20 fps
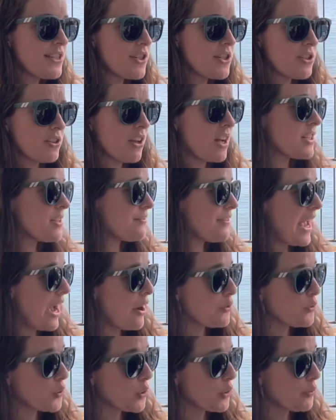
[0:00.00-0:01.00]
There's lots of
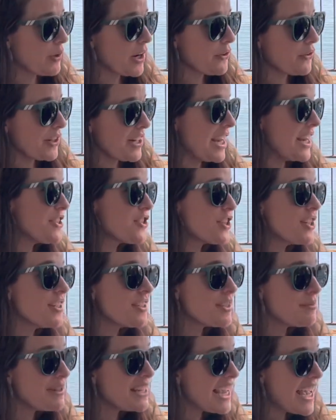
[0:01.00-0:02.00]
outdoor recreation
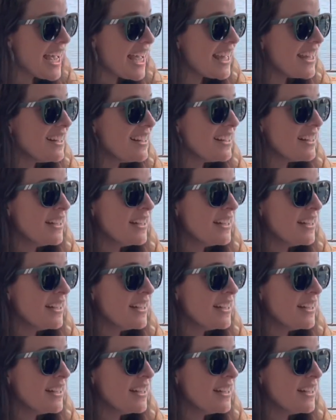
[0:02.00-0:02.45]
to be had.